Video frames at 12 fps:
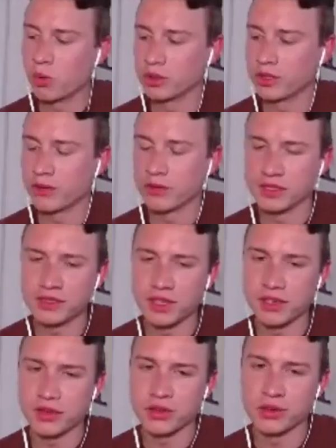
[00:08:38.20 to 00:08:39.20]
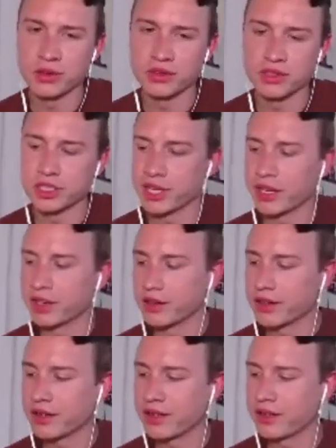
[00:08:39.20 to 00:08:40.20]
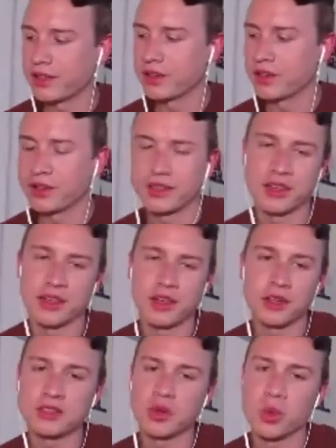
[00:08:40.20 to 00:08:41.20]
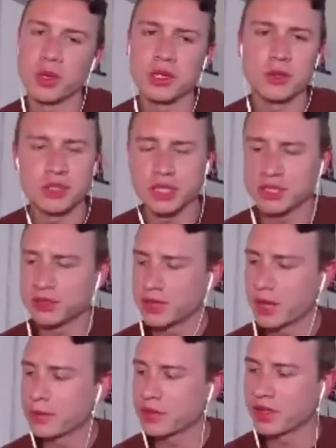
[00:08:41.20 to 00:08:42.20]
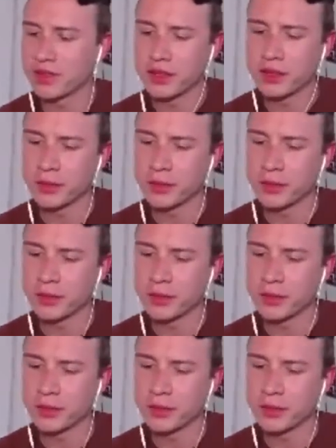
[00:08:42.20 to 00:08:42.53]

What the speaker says: we'll definitely stay tuned to Jaden and also Willow if she drops anything